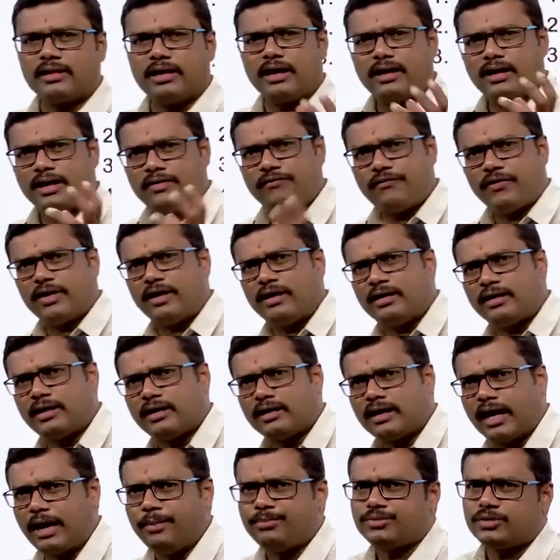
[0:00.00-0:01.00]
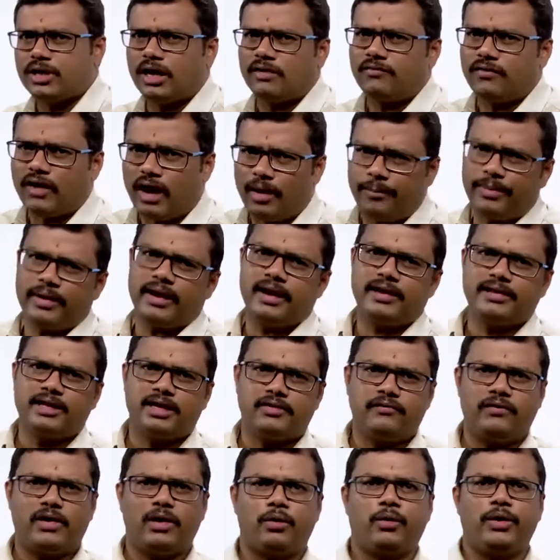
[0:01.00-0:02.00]
the different types of operators
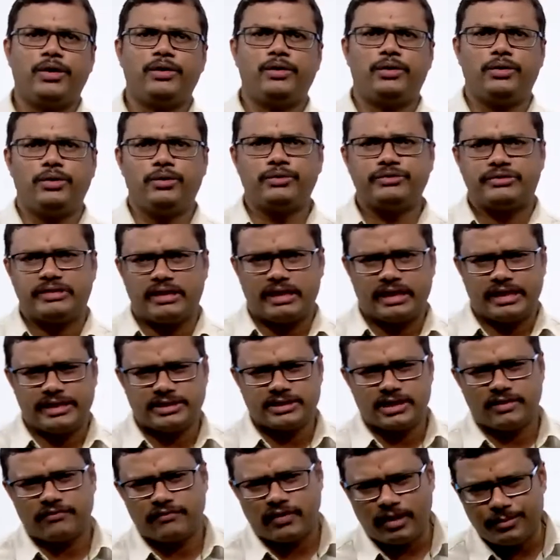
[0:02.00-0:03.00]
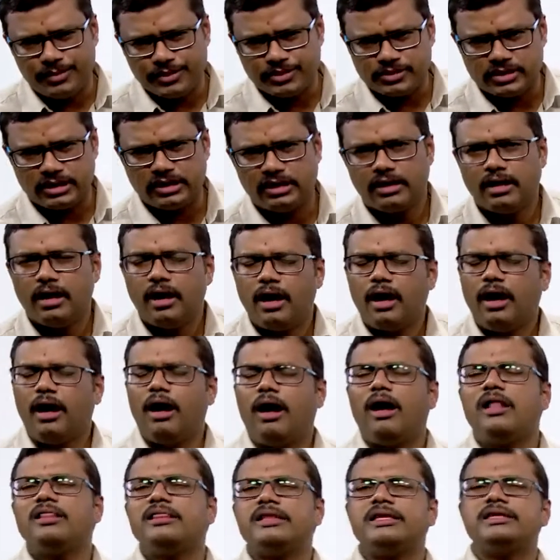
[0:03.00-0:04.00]
that we are going to use in the case of chemistry,
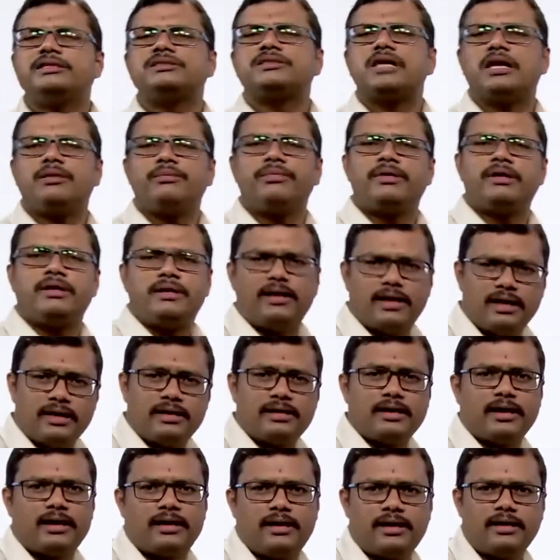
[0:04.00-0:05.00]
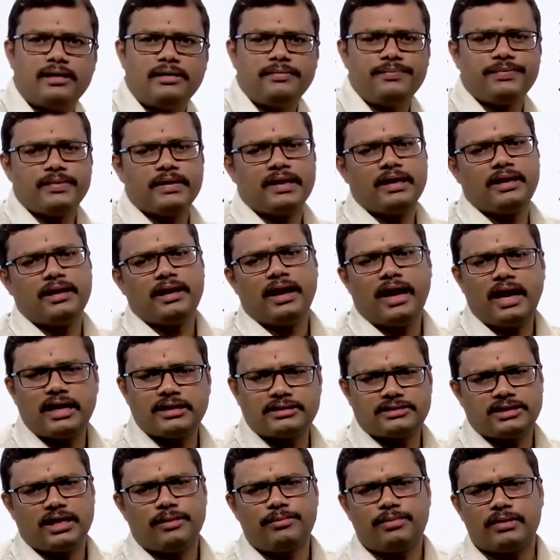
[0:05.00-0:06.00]
all these can be learned under the
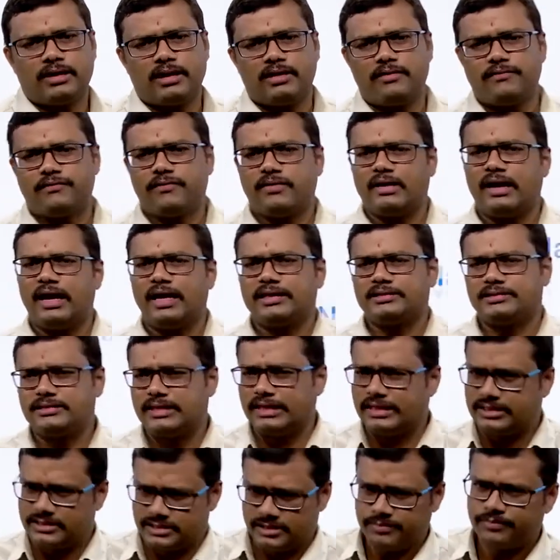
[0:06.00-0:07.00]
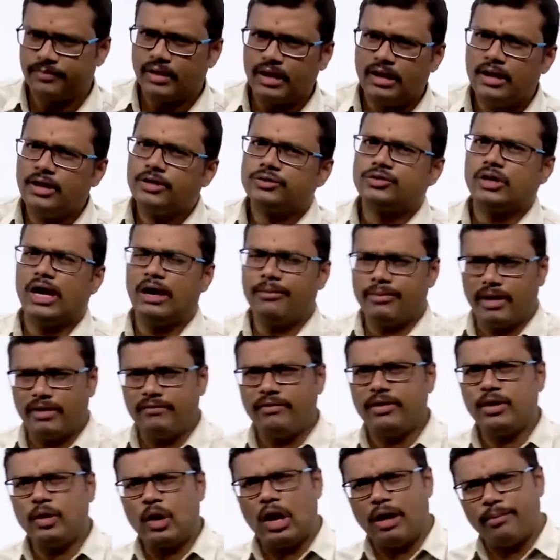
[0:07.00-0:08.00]
last chapter of class 6. So, I am
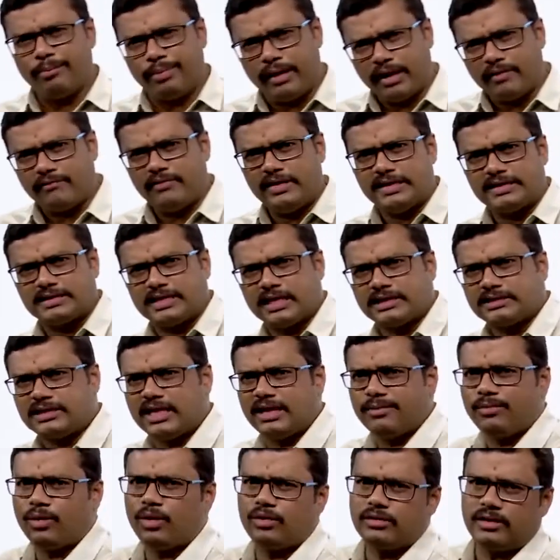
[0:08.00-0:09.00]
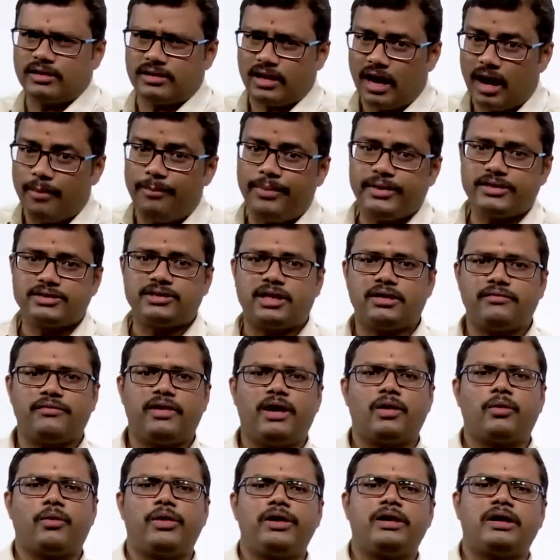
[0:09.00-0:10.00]
giving you a brief discussion about the topics that we
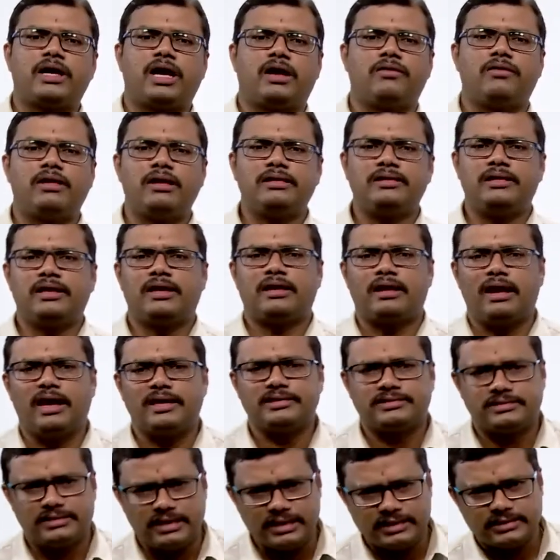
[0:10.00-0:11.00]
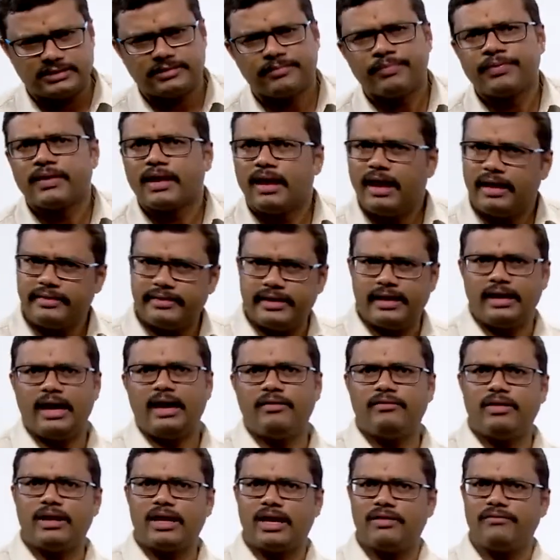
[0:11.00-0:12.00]
are going to cover in the class 6, and then
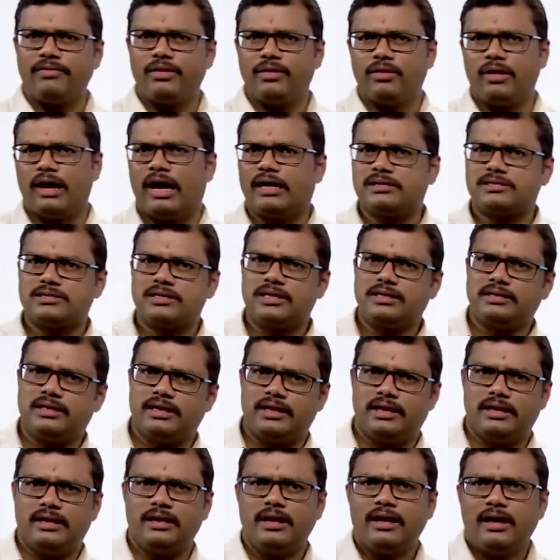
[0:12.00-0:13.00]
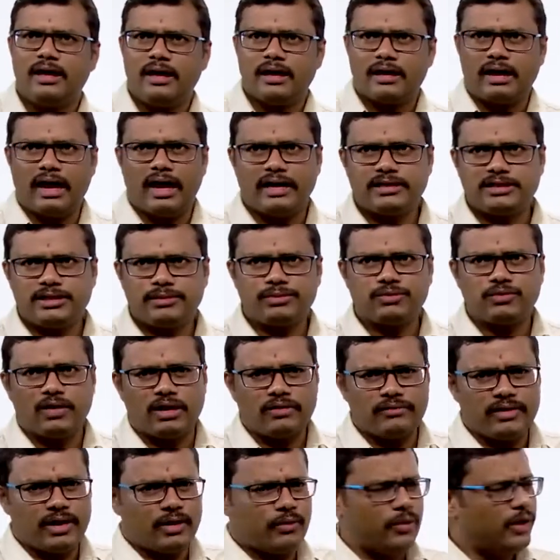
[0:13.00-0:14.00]
I will give you lastly the concepts
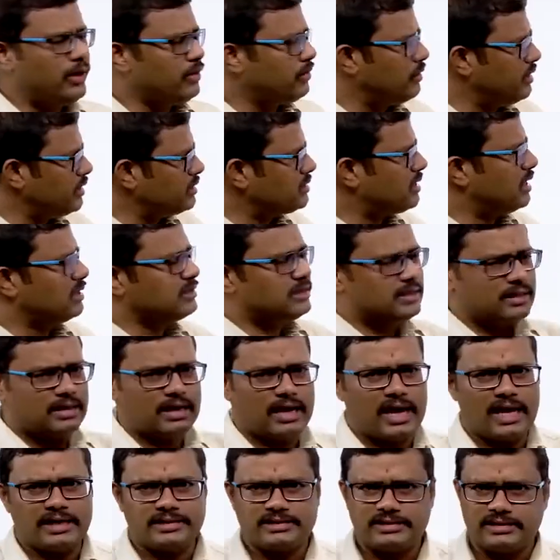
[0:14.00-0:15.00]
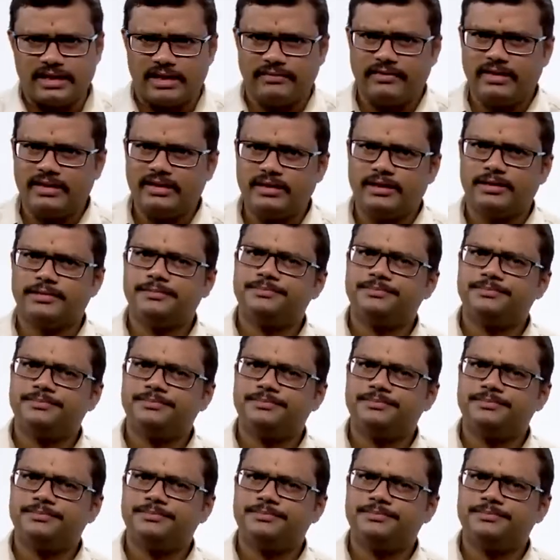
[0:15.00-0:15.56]
what we are going to discuss in class 7th,